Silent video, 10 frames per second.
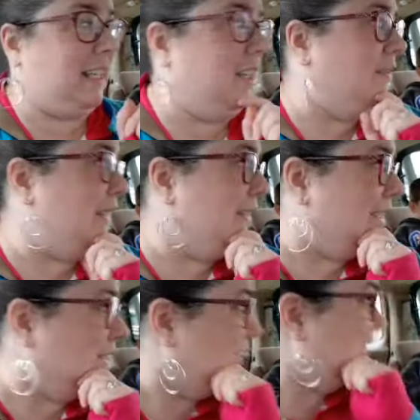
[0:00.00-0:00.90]
kind of
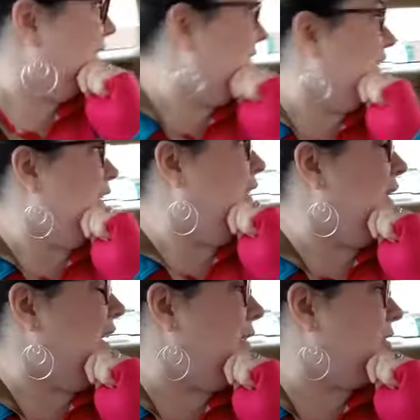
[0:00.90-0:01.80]
weather.
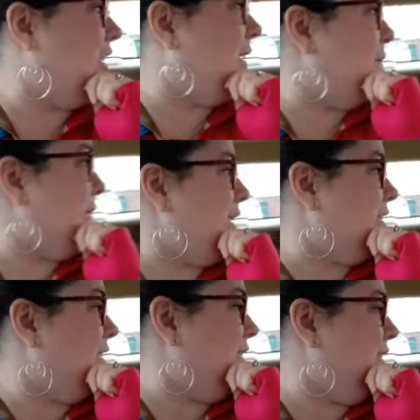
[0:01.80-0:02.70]
Oh, chocolate bar
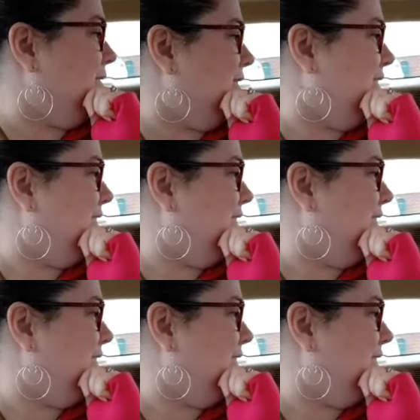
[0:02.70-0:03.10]
too.